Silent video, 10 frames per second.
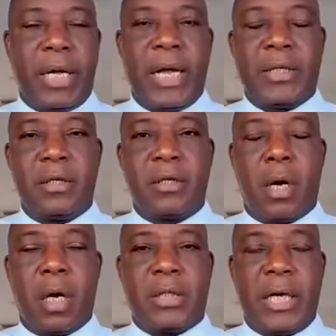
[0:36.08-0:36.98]
we're getting
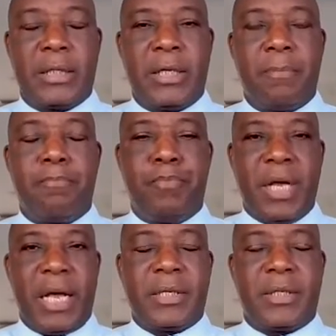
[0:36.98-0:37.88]
started. The
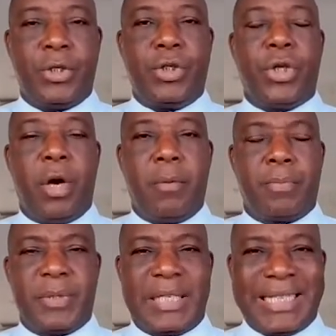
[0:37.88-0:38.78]
biggest
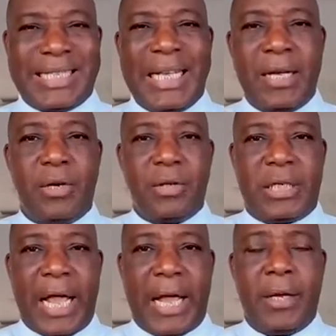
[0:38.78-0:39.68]
jump, single
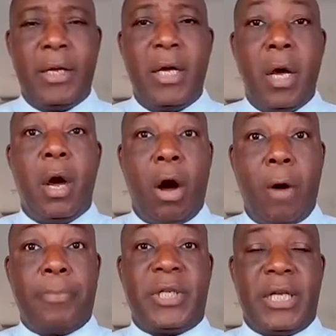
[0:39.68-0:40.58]
day
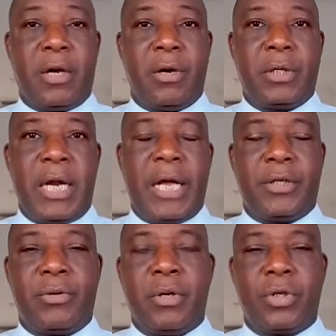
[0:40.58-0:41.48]
uptick on the
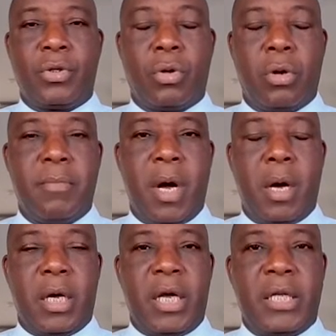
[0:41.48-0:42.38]
Nigerian stock
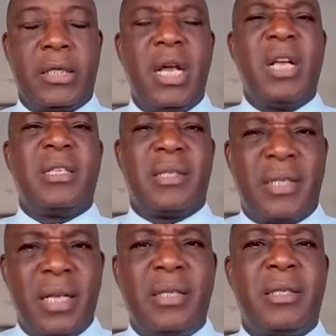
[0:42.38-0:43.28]
market
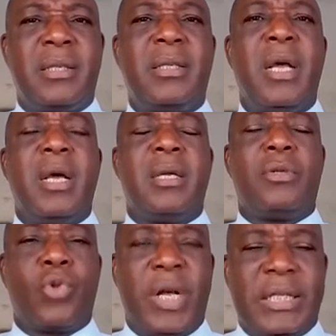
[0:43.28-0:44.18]
since
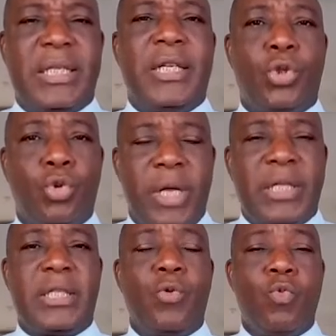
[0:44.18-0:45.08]

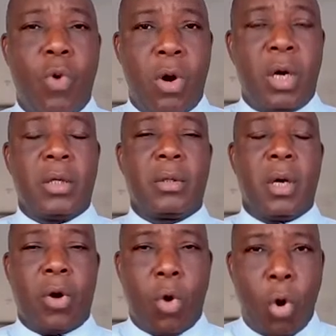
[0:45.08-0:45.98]
2021.
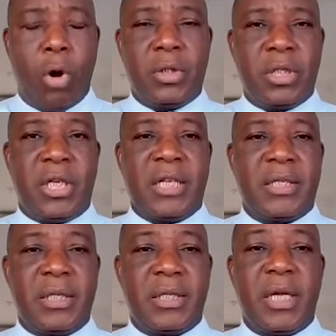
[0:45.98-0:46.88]
Occurred
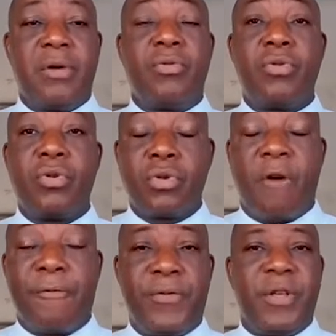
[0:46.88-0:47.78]
yesterday,
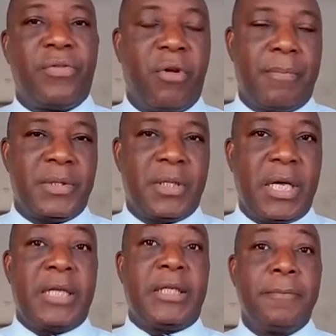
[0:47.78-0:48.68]
roughly
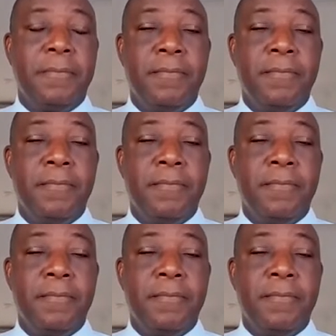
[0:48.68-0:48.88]
3%.